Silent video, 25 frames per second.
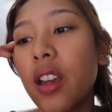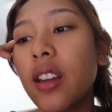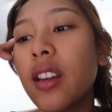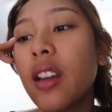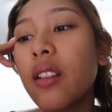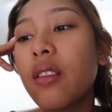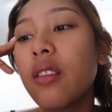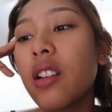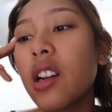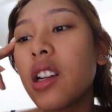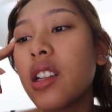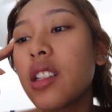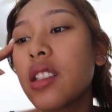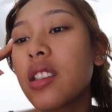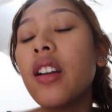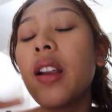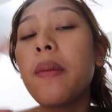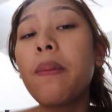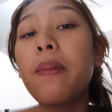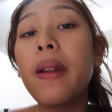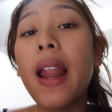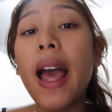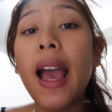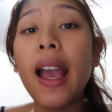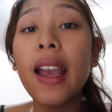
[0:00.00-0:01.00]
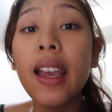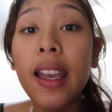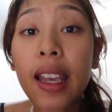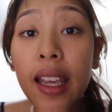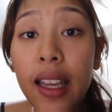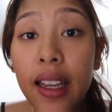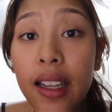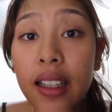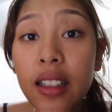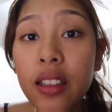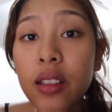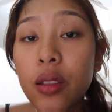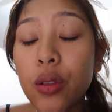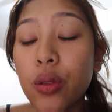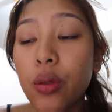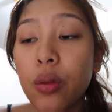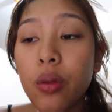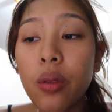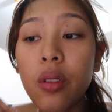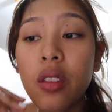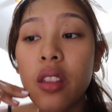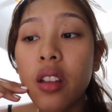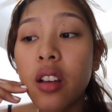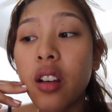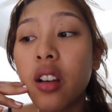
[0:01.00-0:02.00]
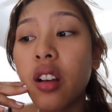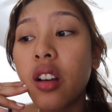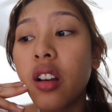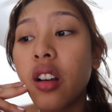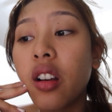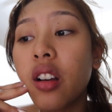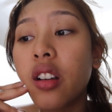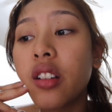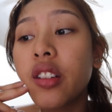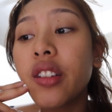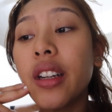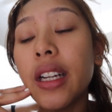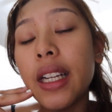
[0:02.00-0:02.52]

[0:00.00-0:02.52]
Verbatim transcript: and I was replying to the